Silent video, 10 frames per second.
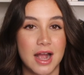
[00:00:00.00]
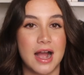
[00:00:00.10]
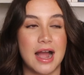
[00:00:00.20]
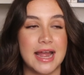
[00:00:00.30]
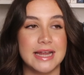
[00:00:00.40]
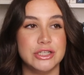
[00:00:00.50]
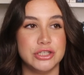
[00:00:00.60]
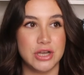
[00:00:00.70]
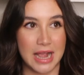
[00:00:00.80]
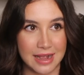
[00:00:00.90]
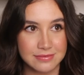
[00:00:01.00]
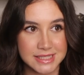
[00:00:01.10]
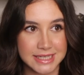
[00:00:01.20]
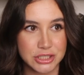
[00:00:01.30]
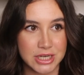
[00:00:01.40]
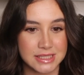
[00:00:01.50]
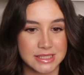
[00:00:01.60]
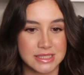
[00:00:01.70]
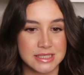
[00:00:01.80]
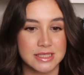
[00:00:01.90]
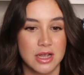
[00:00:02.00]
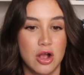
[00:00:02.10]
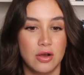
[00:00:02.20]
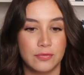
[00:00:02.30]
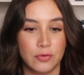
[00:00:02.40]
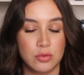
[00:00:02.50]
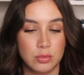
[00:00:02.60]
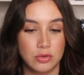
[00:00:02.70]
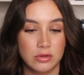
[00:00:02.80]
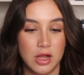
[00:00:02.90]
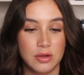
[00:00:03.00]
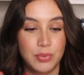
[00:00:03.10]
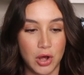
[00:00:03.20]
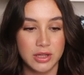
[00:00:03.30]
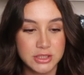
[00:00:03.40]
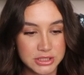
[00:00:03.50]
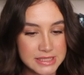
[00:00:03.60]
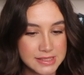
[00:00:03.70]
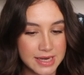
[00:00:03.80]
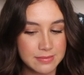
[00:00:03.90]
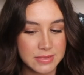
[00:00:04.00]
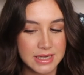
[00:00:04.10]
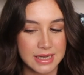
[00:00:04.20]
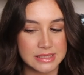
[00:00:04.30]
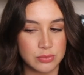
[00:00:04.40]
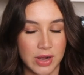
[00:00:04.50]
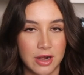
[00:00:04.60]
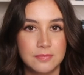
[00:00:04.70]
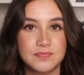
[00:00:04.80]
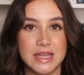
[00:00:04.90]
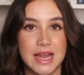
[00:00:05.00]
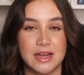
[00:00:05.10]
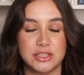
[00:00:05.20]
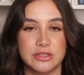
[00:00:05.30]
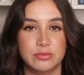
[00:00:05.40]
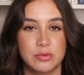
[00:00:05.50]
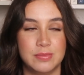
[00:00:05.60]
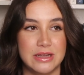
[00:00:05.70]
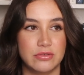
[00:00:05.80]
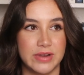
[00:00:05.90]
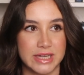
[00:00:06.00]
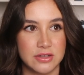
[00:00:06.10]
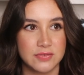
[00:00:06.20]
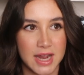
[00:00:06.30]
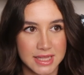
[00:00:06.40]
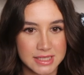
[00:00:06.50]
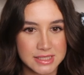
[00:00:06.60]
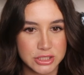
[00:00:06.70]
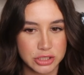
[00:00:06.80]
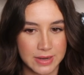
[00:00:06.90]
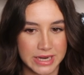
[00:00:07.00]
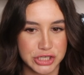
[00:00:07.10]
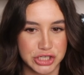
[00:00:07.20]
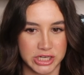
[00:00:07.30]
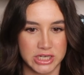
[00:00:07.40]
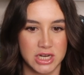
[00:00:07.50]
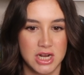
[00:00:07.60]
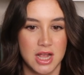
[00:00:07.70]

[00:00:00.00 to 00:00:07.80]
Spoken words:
I have seen Jessa's formal apology statement as well, and how she will be rectifying the situation.